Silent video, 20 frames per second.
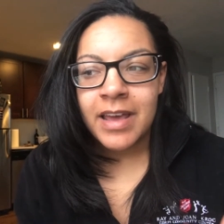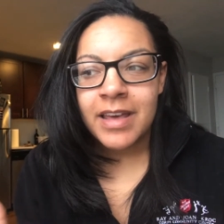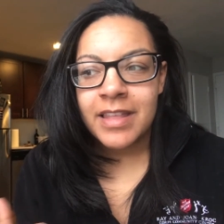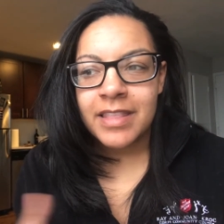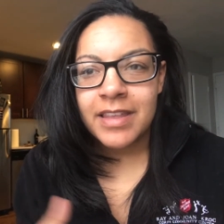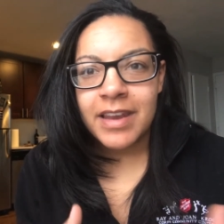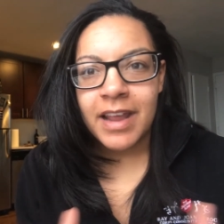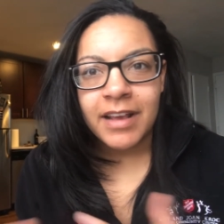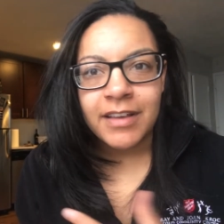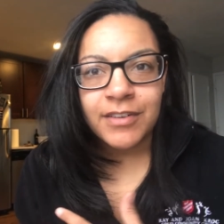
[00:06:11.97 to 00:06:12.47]

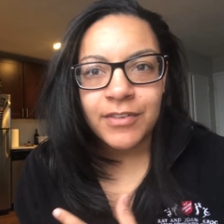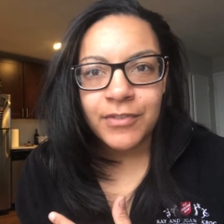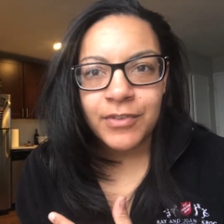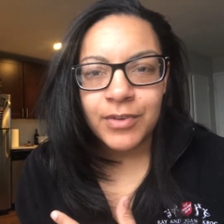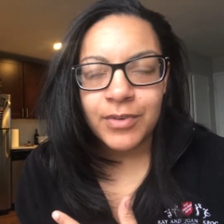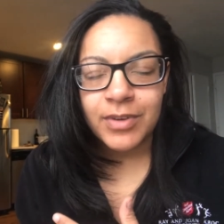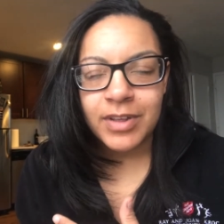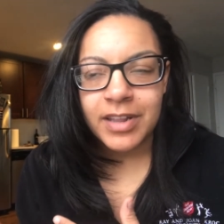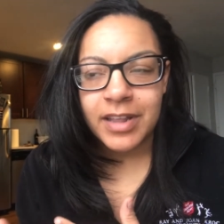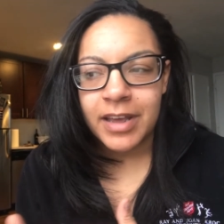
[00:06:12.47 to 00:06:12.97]
the next
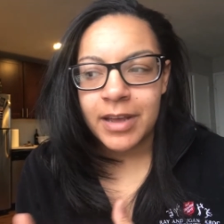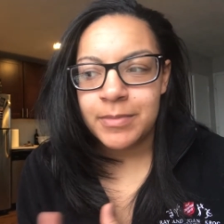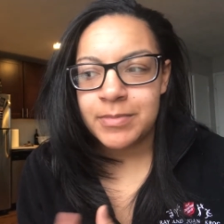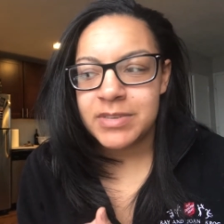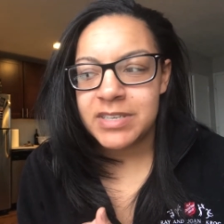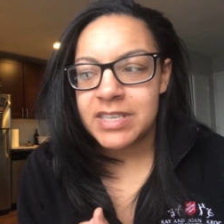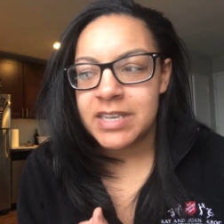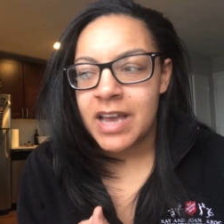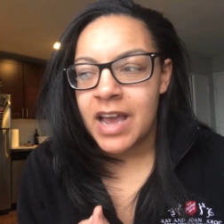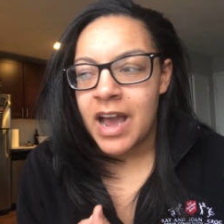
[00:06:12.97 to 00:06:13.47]
few
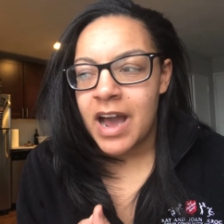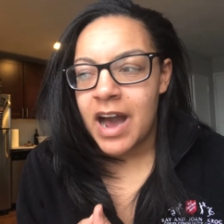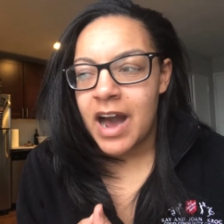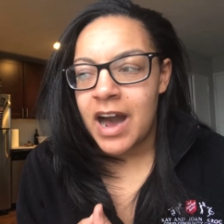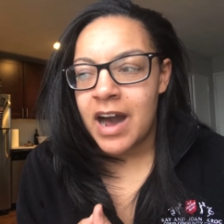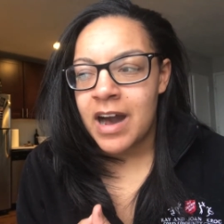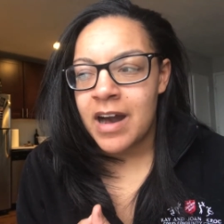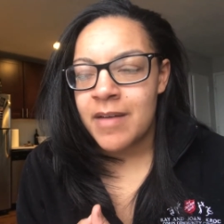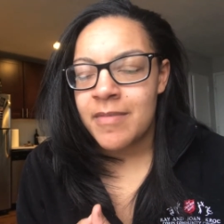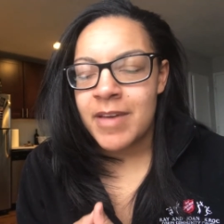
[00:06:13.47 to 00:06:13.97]
clips.
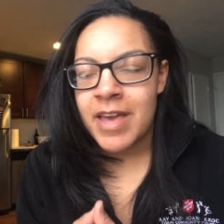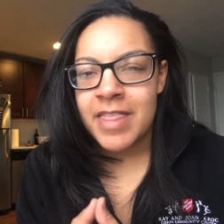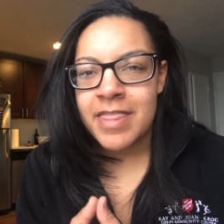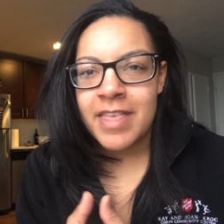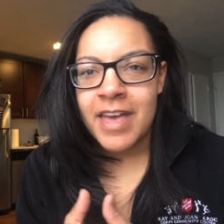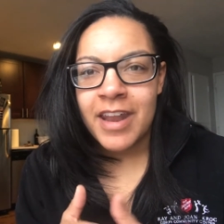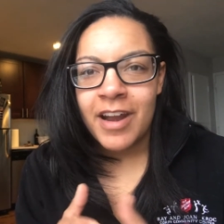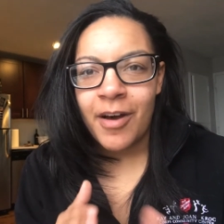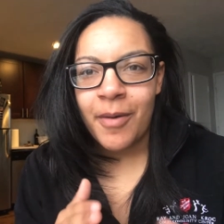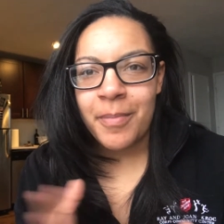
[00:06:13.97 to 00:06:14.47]
And
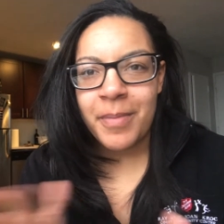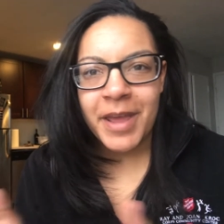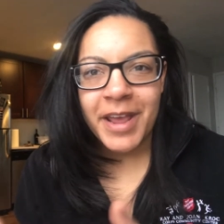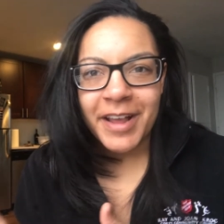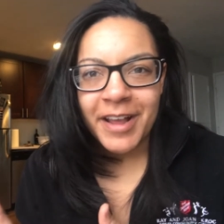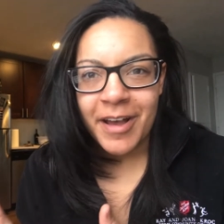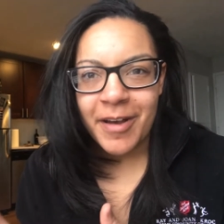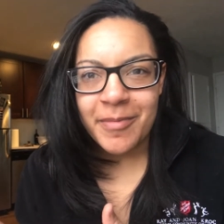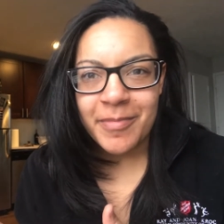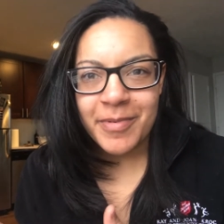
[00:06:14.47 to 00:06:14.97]
then I'll
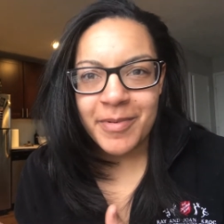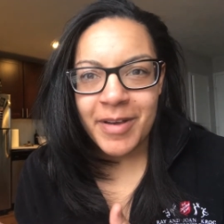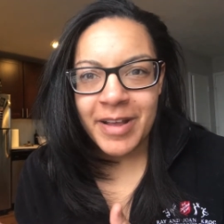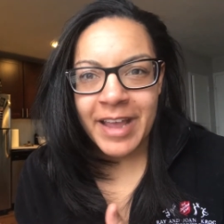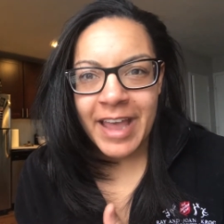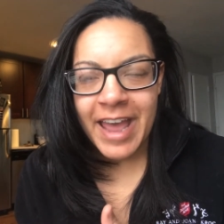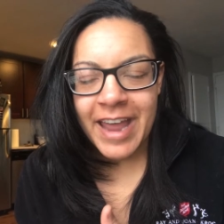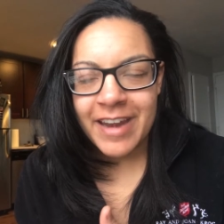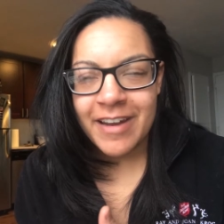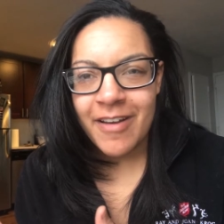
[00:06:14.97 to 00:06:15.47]
pick up
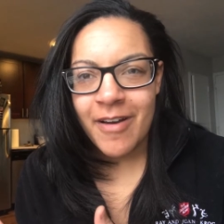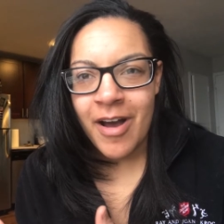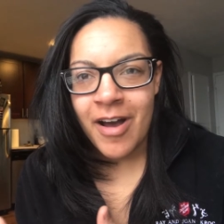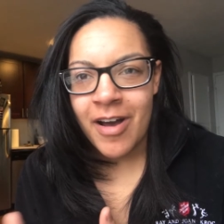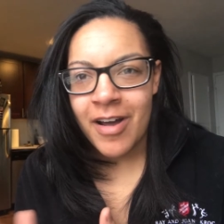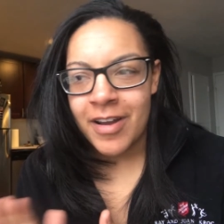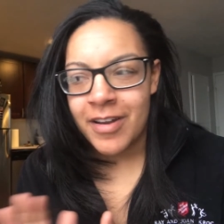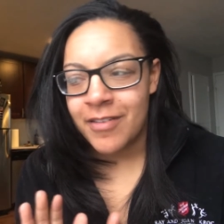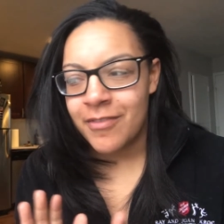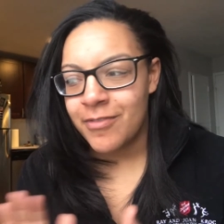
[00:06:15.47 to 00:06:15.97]
again
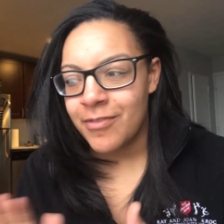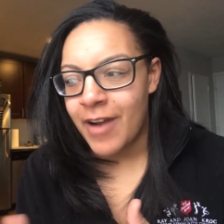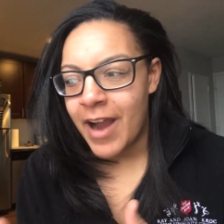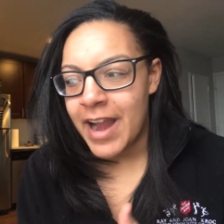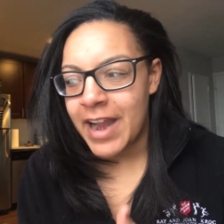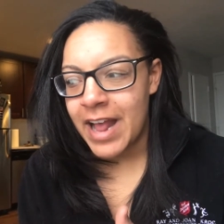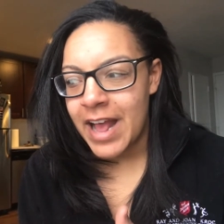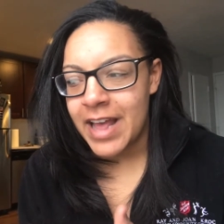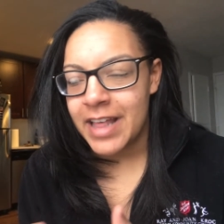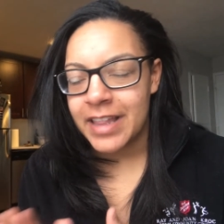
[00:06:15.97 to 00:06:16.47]
on
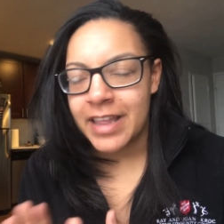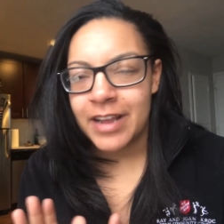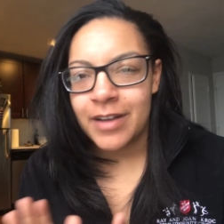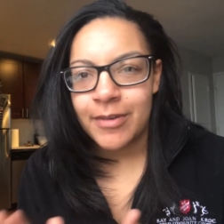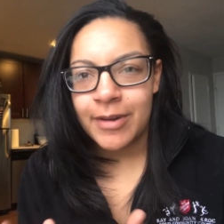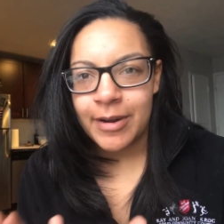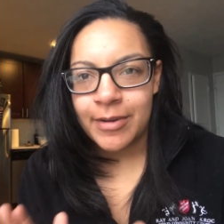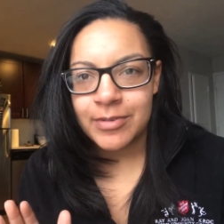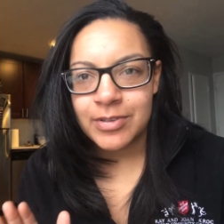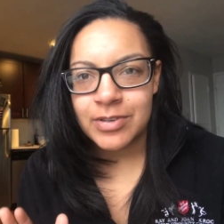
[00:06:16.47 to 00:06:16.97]
Friday, like
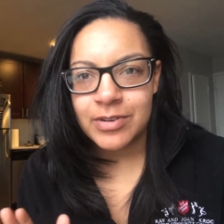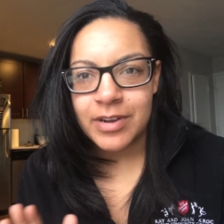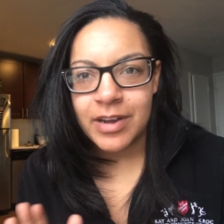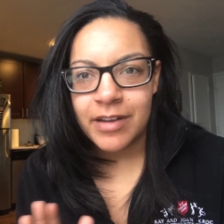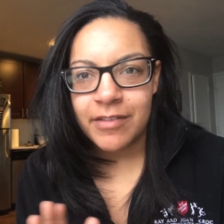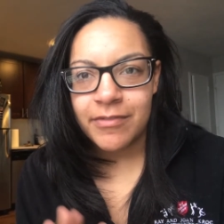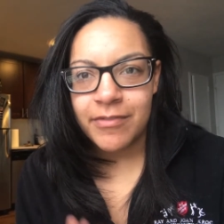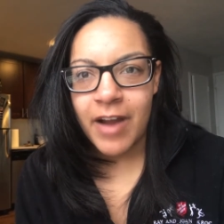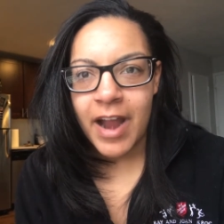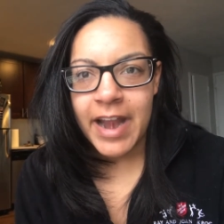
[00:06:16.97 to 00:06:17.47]
what I was doing
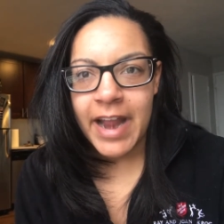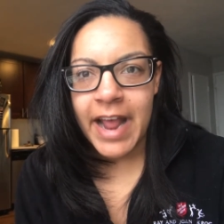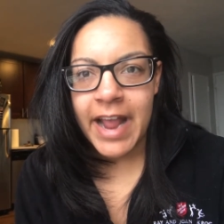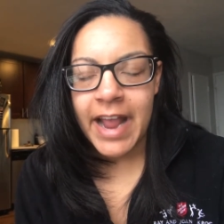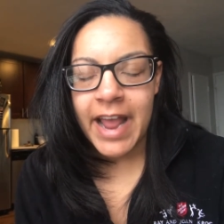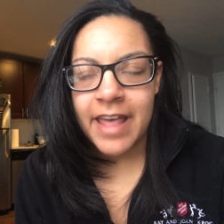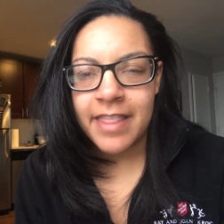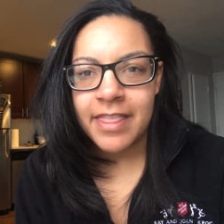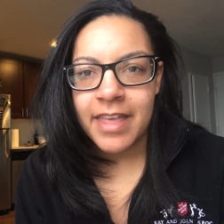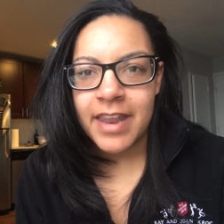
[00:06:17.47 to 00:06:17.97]
on
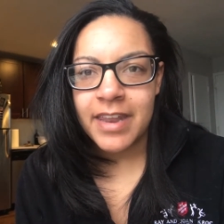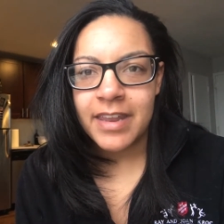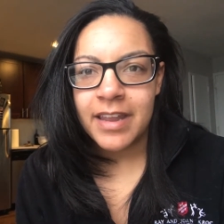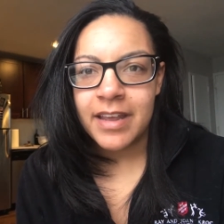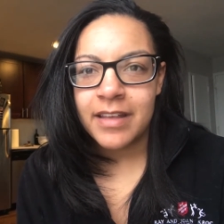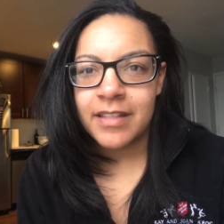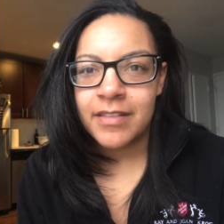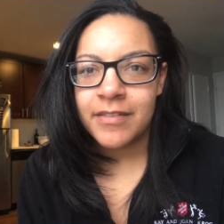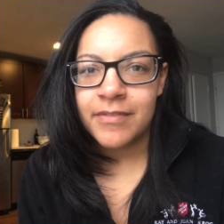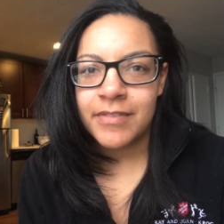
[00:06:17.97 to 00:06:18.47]
Friday. And then
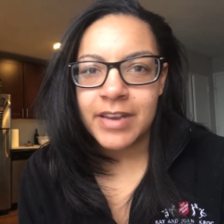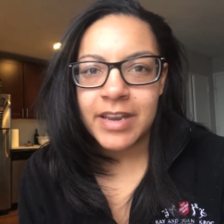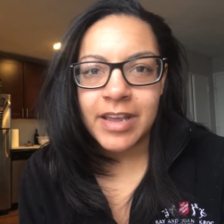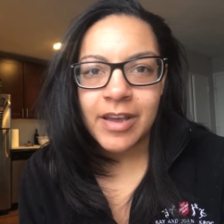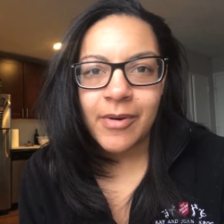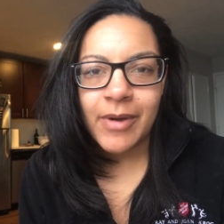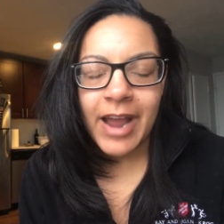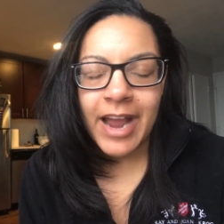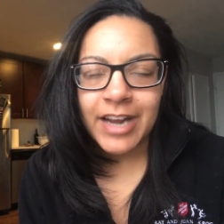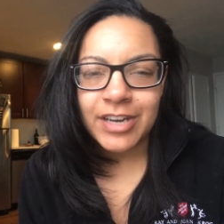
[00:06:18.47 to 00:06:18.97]
the
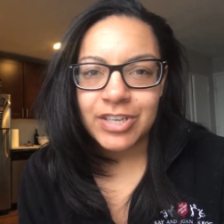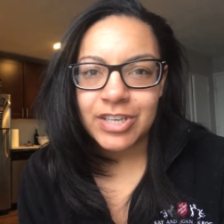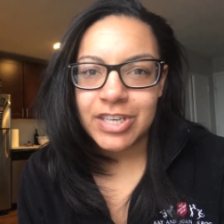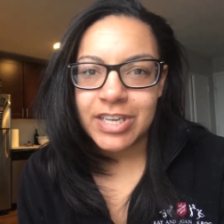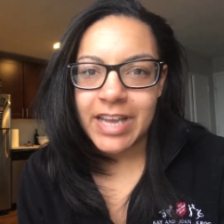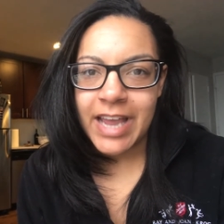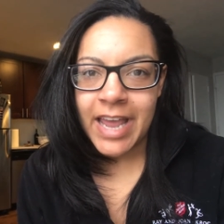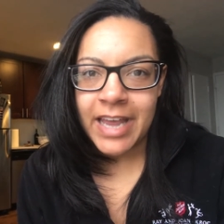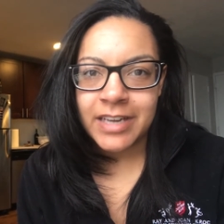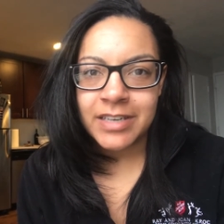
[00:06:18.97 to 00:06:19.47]
video
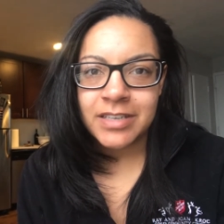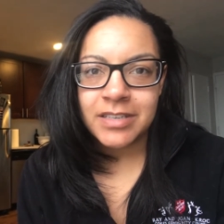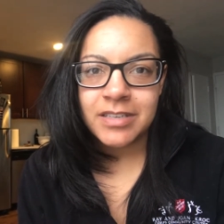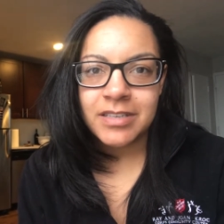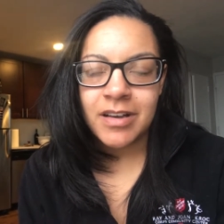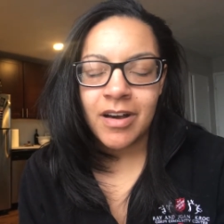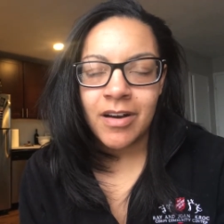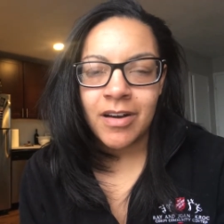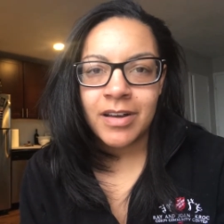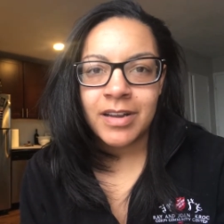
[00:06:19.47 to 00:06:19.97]
actually ends
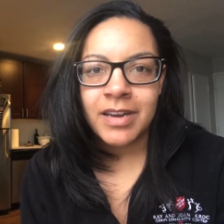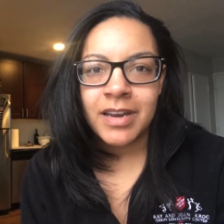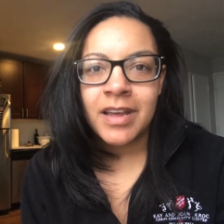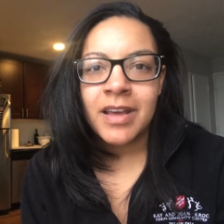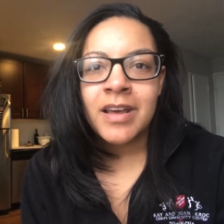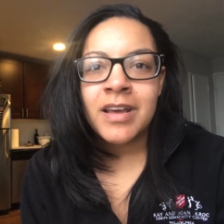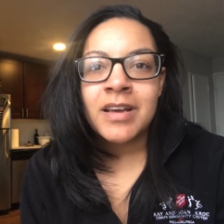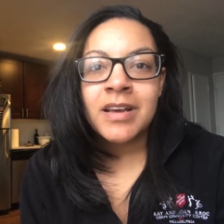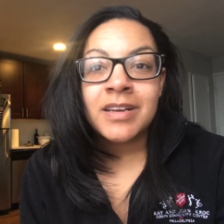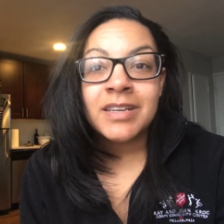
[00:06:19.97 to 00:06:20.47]
on
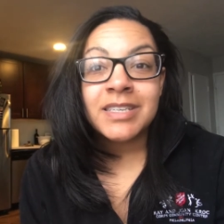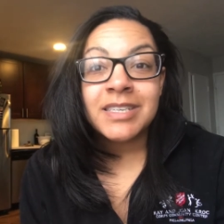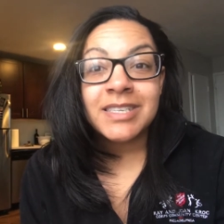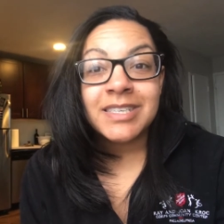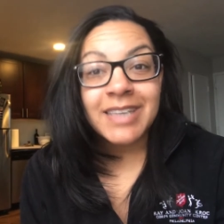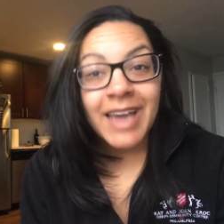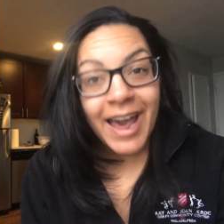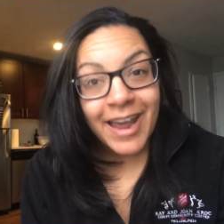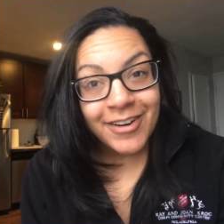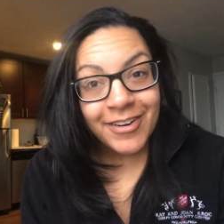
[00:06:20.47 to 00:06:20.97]

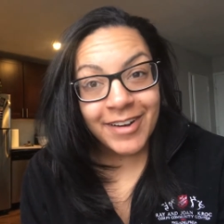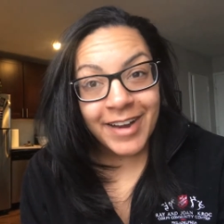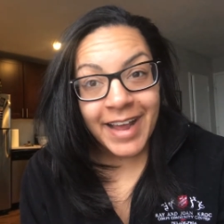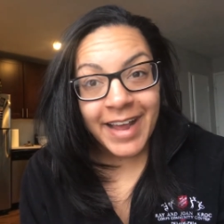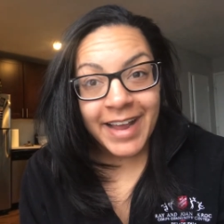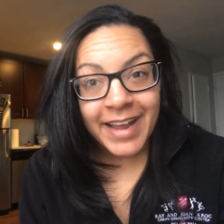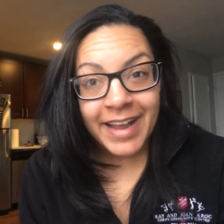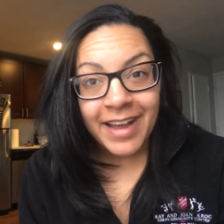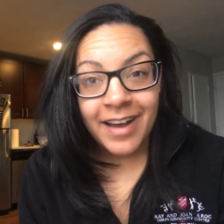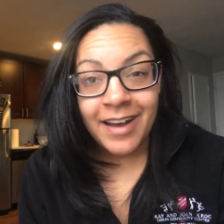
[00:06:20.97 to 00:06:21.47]

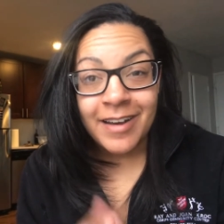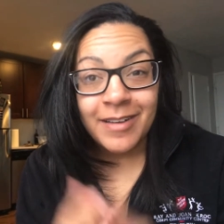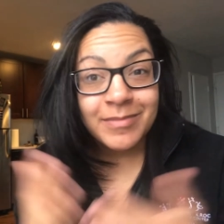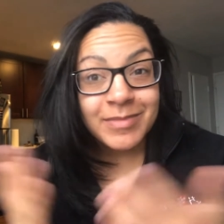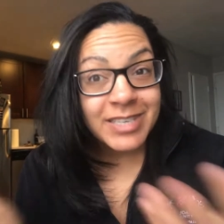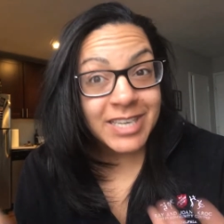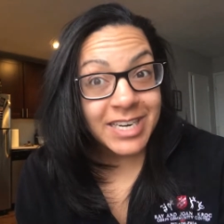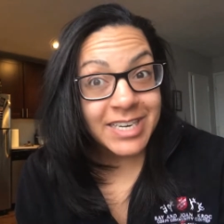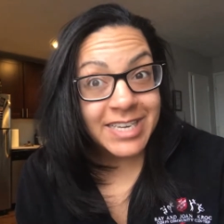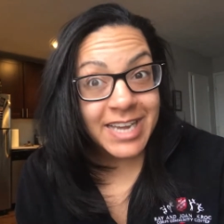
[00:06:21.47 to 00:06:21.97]
Saturday,
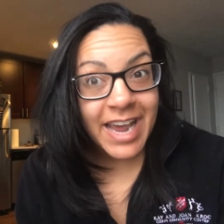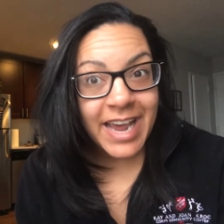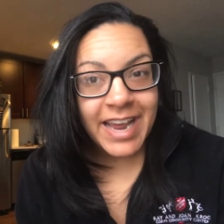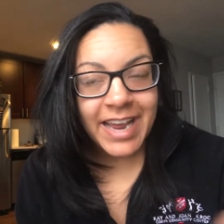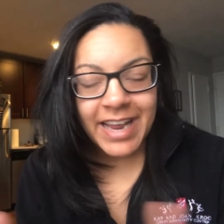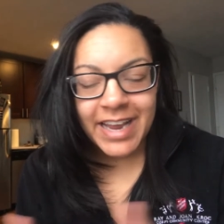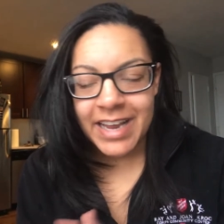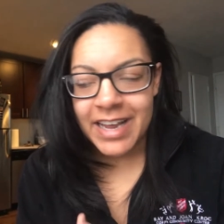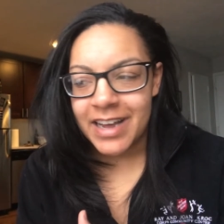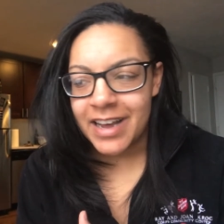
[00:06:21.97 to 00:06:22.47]

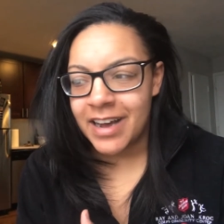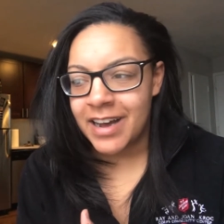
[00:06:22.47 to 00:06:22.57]
today,